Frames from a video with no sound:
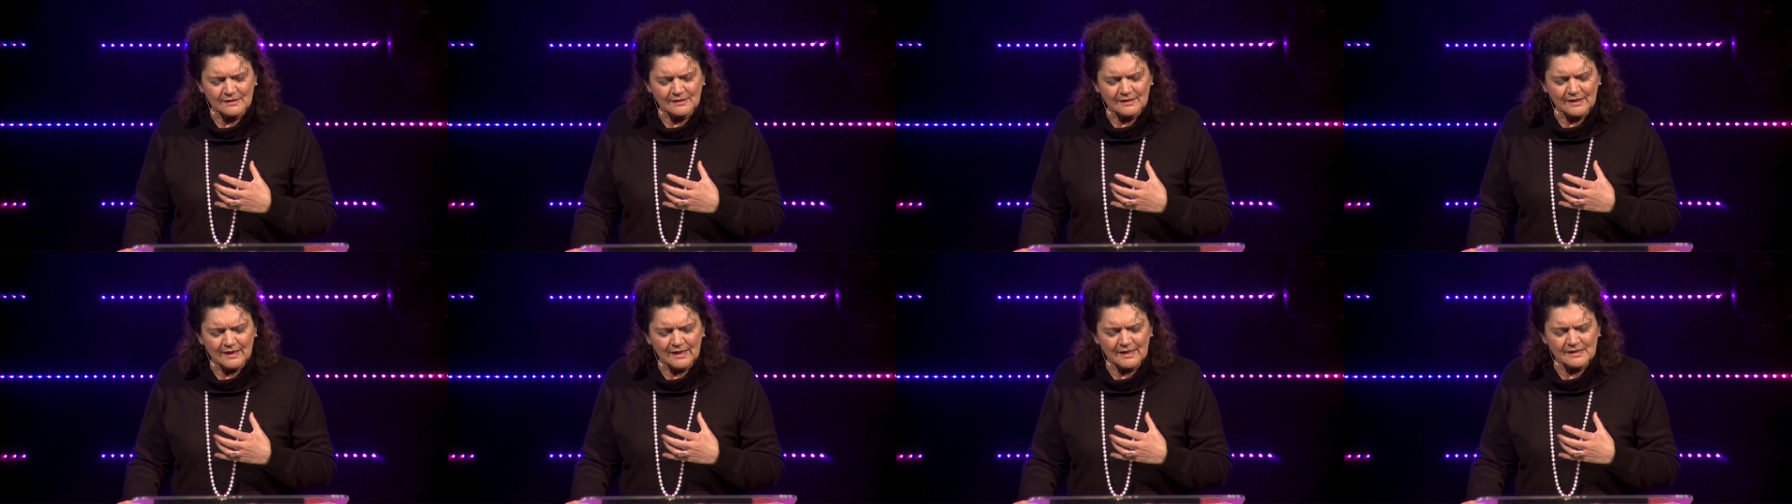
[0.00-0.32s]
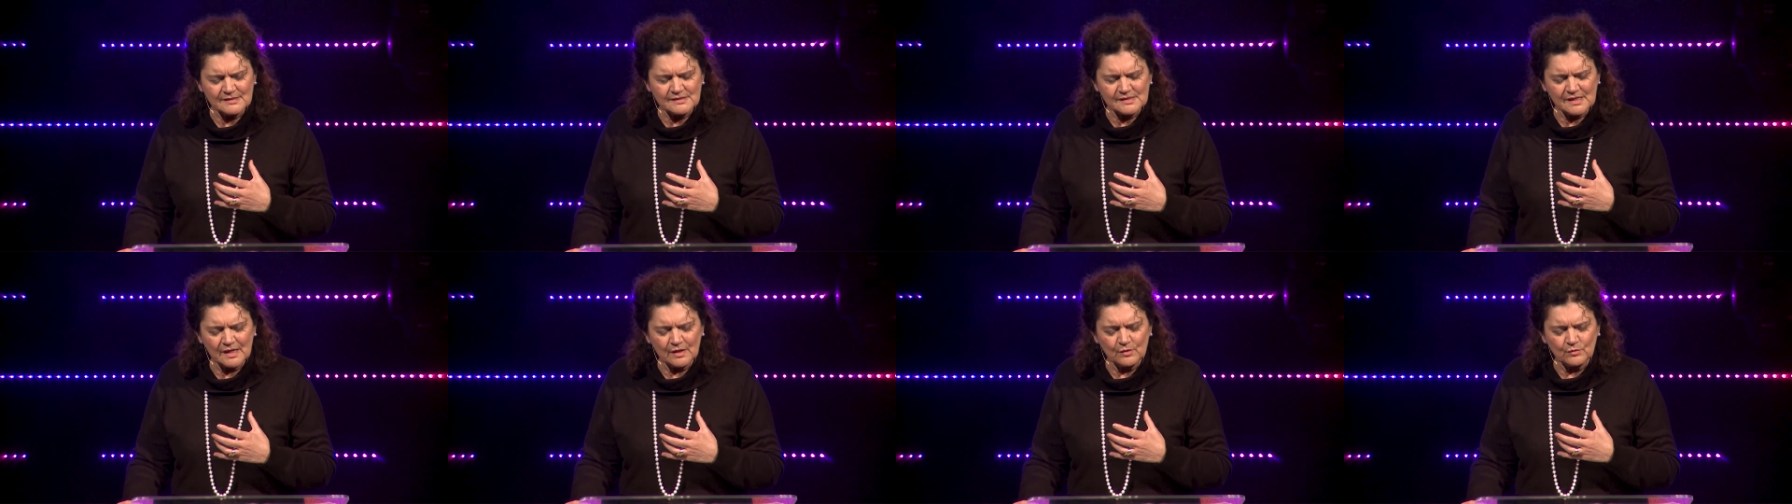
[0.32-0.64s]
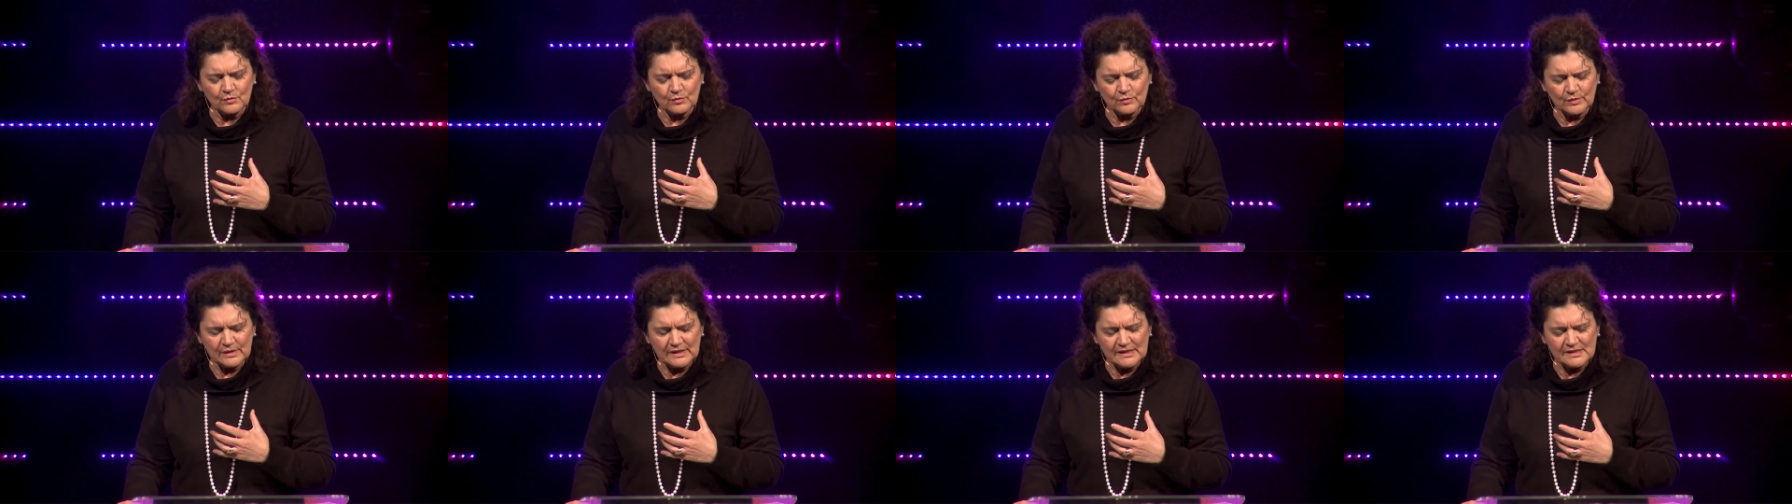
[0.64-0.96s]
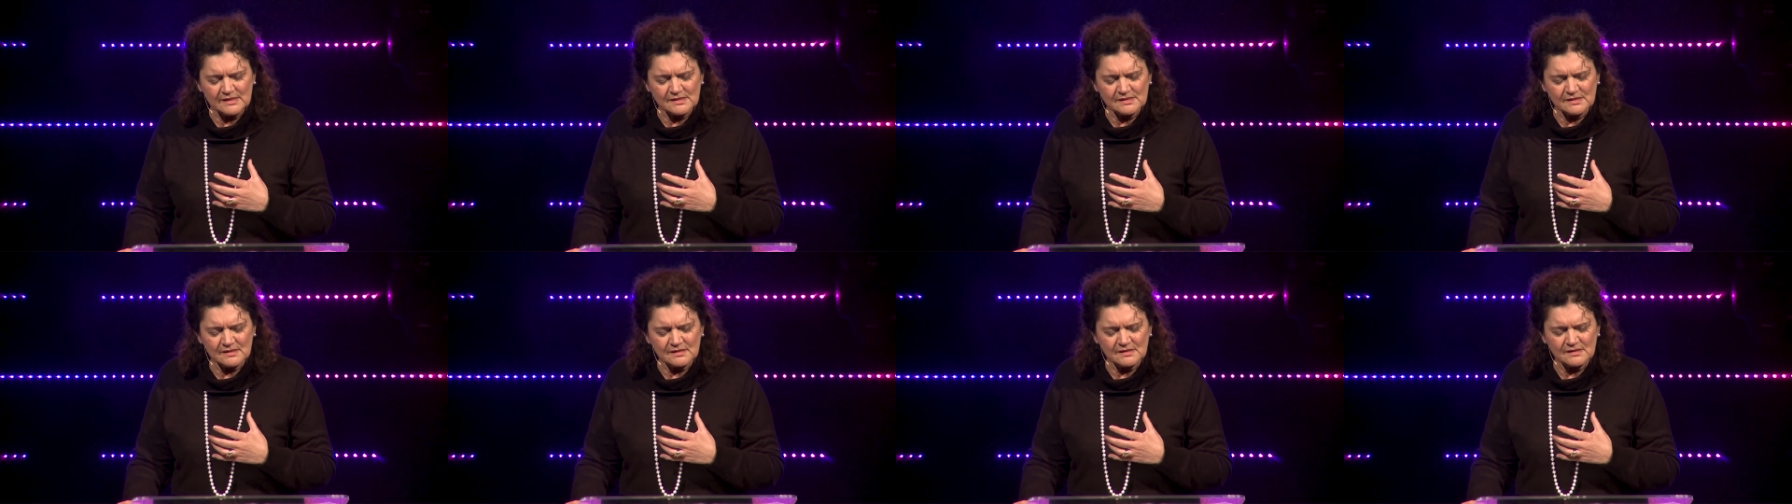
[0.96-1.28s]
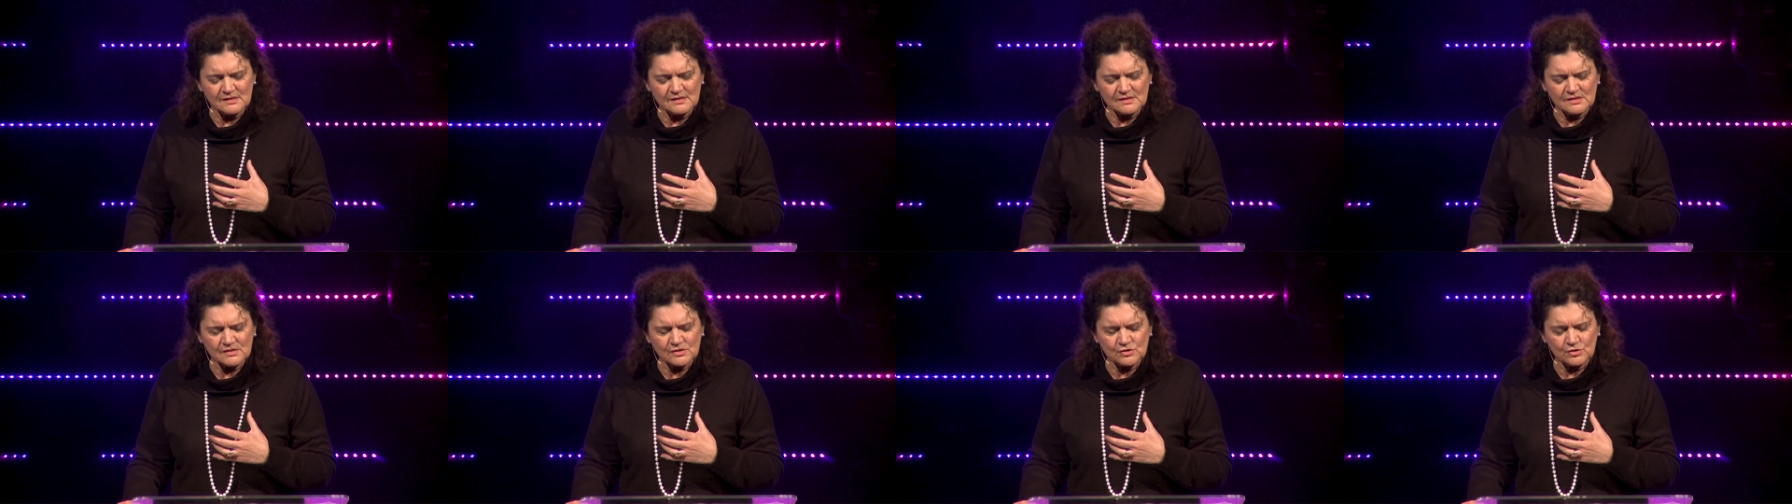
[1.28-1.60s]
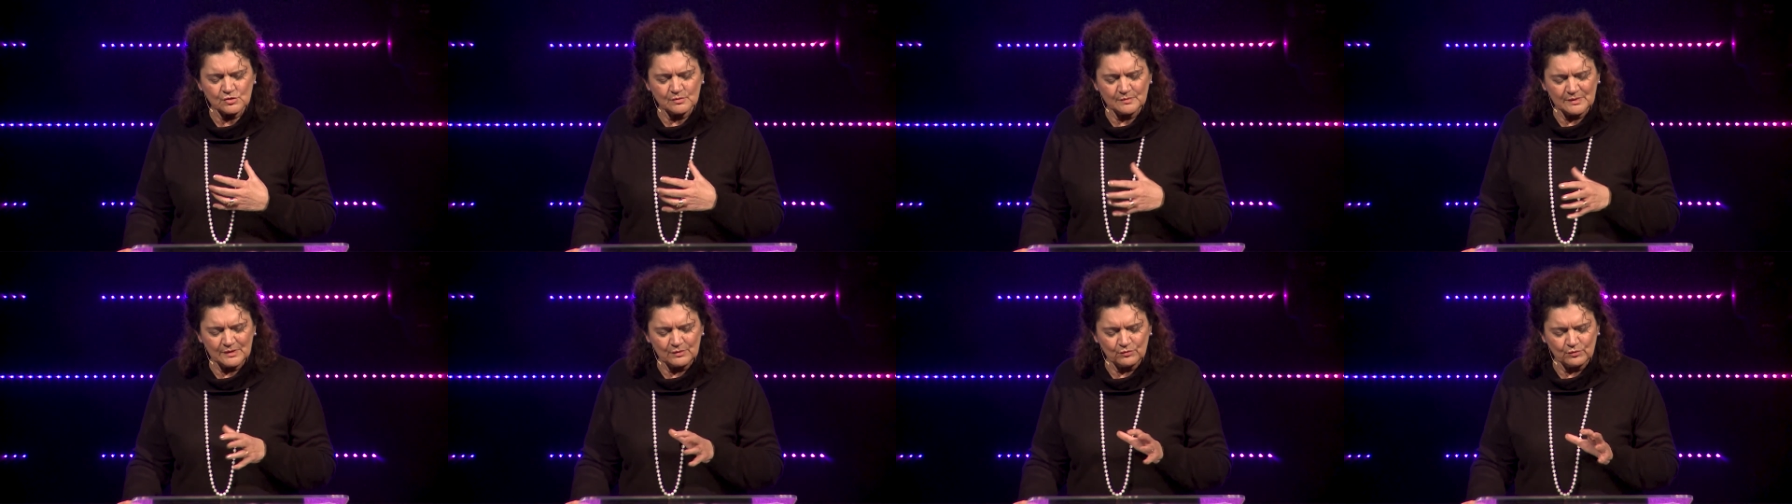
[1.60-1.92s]
as our reasons to
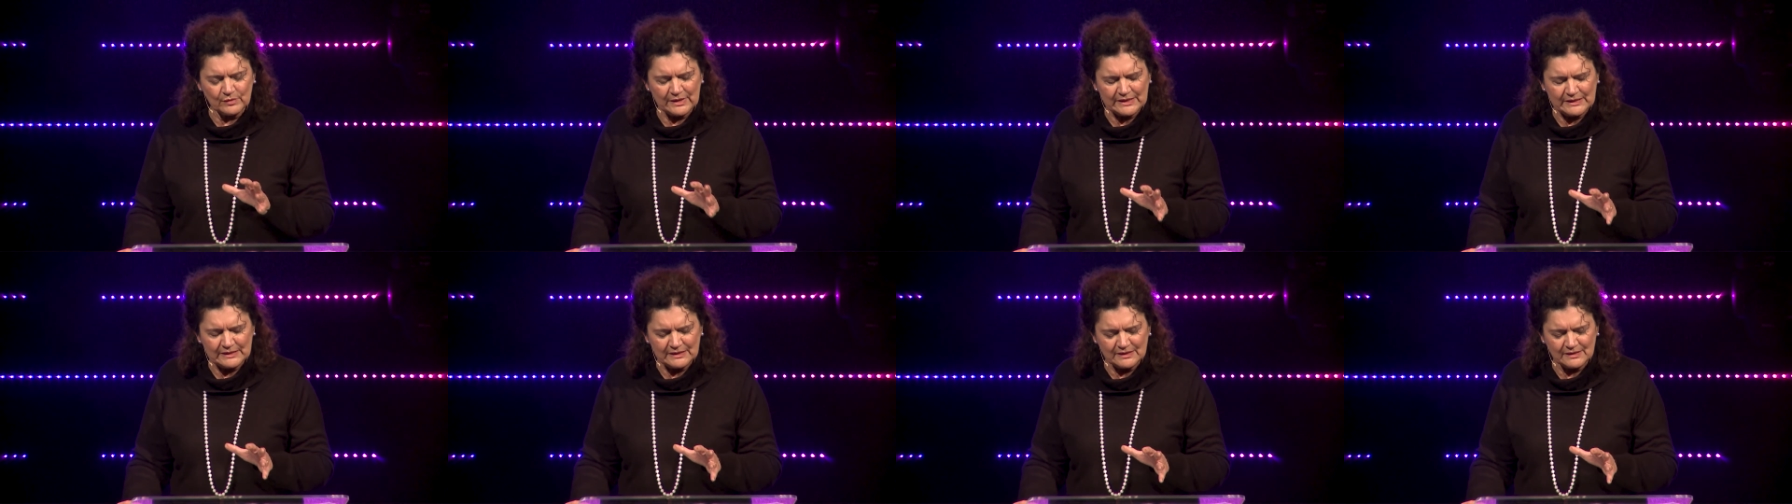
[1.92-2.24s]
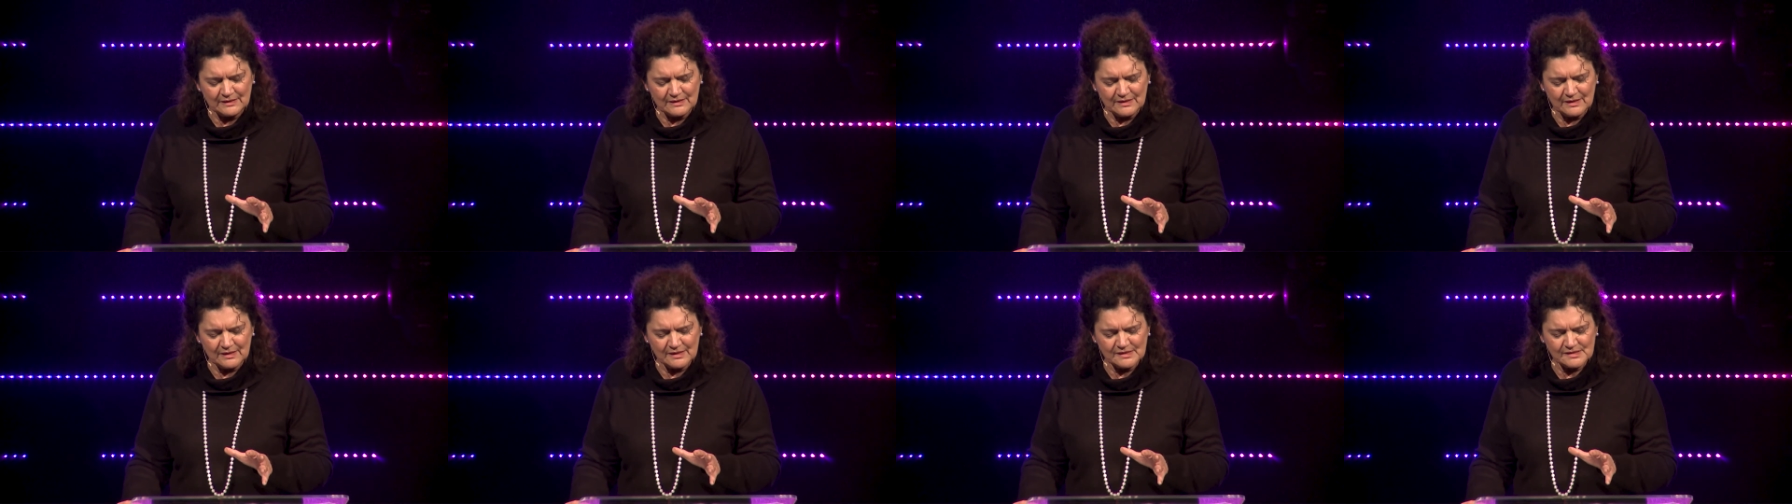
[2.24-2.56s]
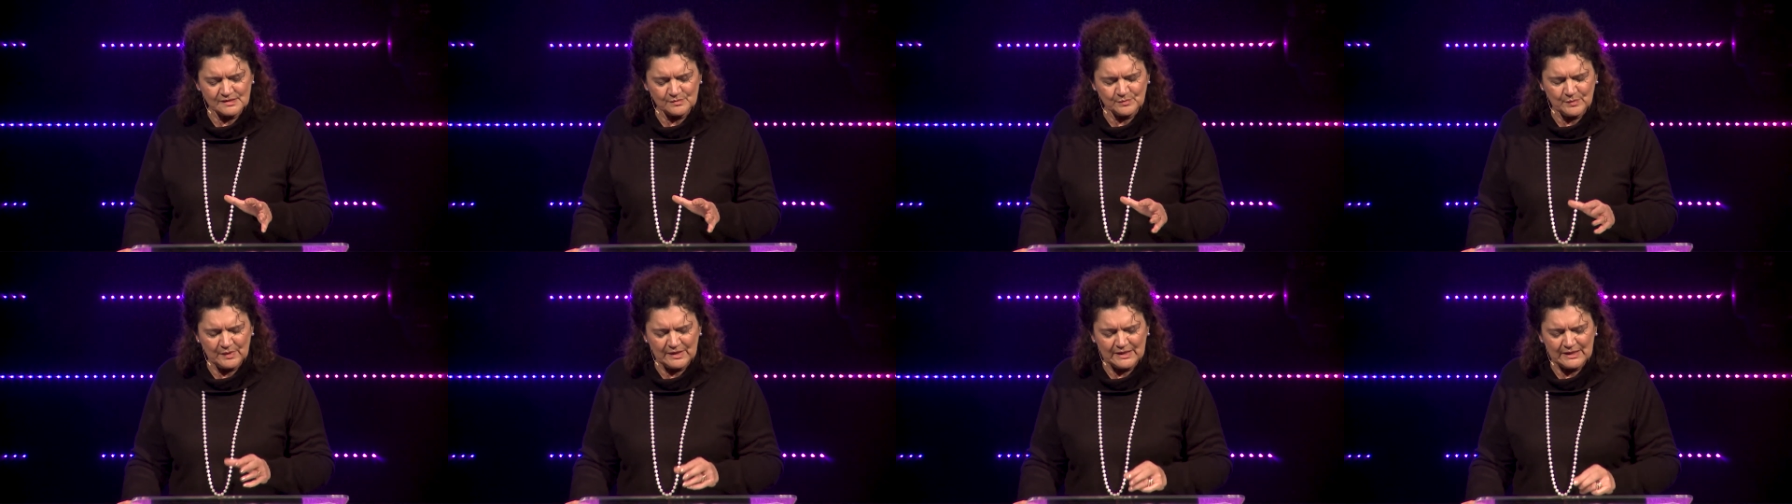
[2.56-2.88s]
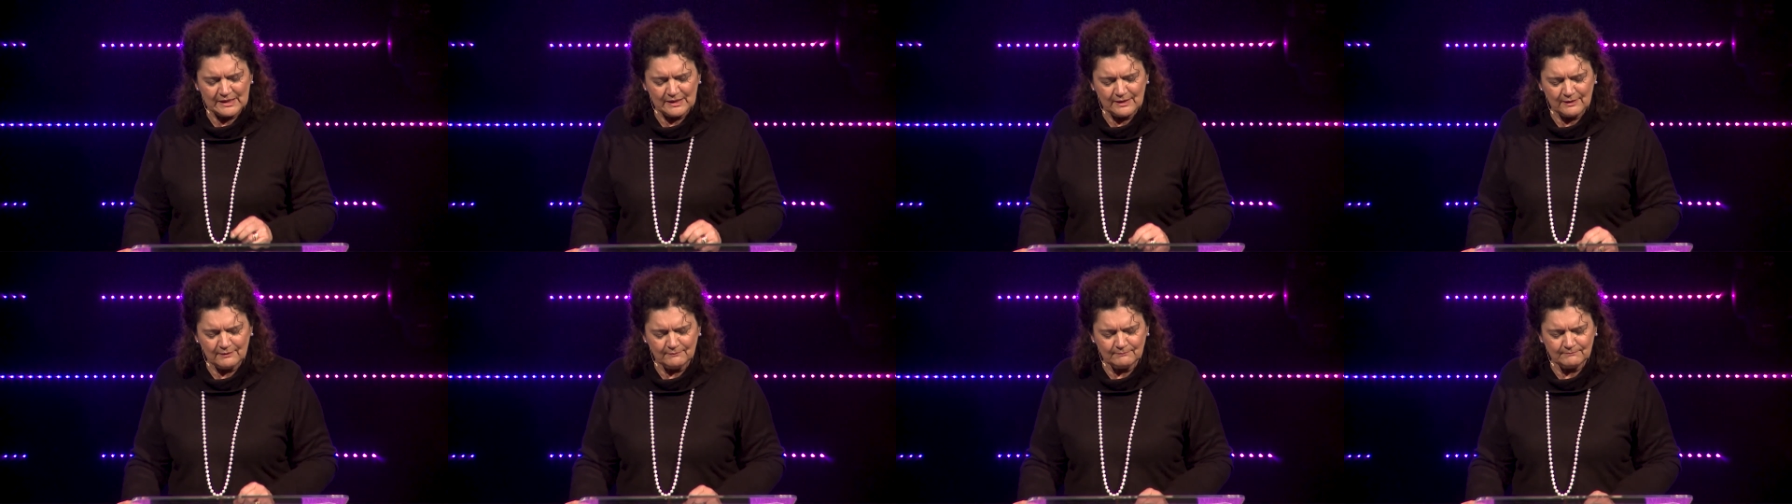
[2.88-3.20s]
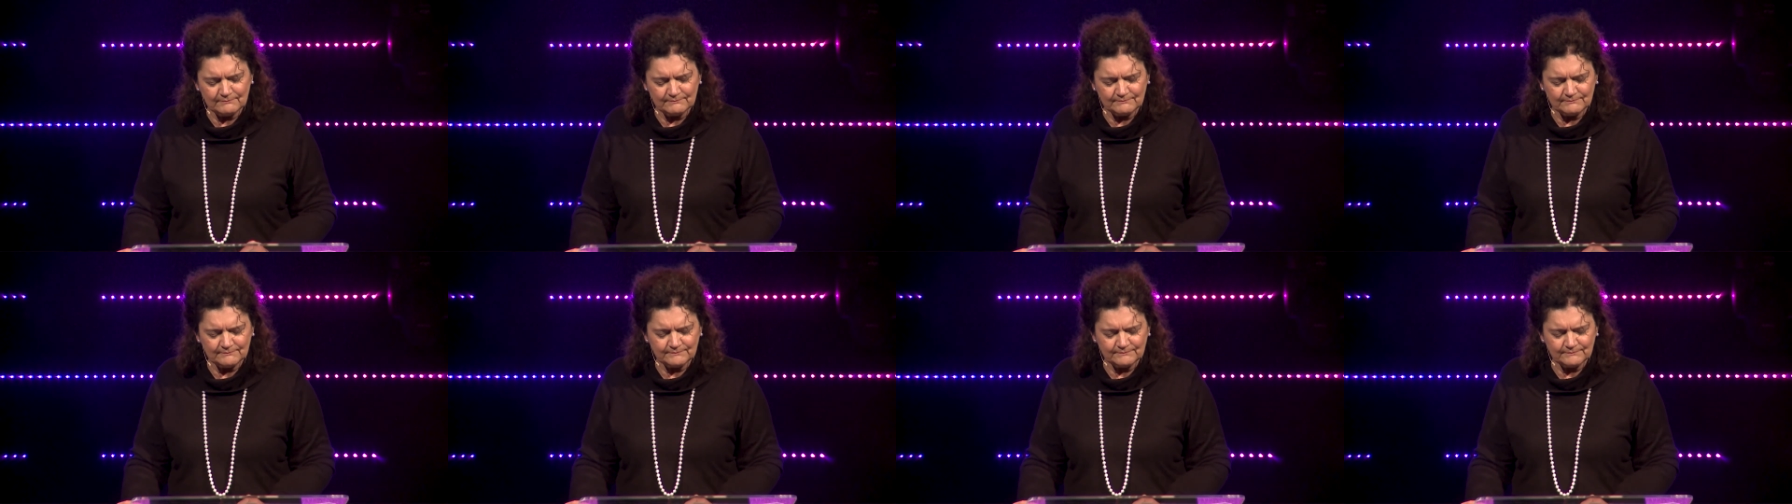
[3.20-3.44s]
be recognized by him.